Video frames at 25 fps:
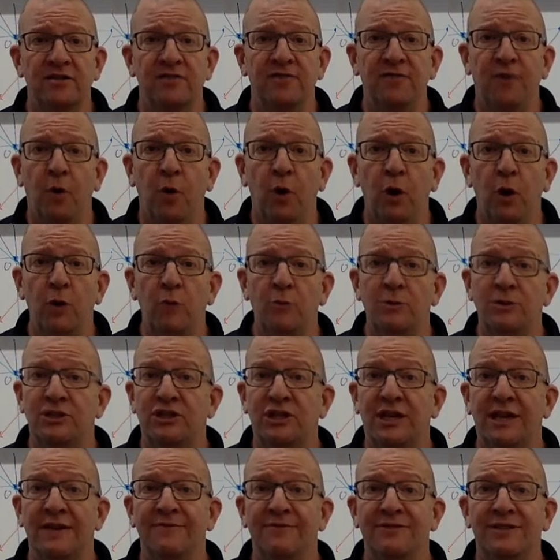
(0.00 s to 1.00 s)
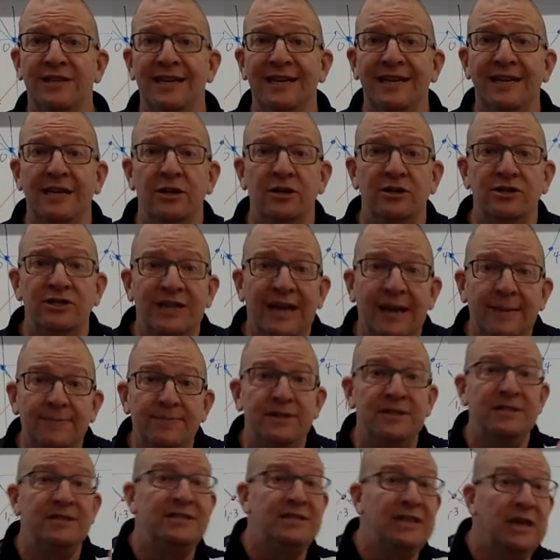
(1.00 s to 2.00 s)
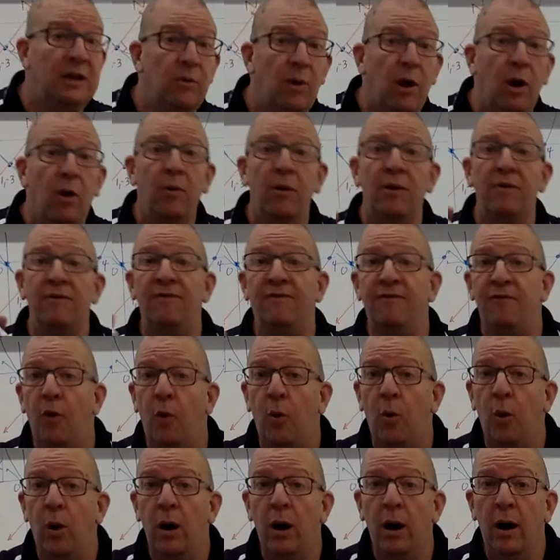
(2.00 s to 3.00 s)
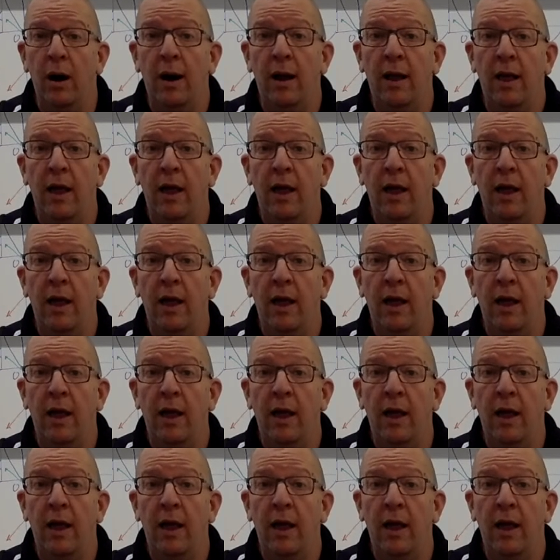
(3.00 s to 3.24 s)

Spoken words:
4, which gives it intercepts at 0 and 4,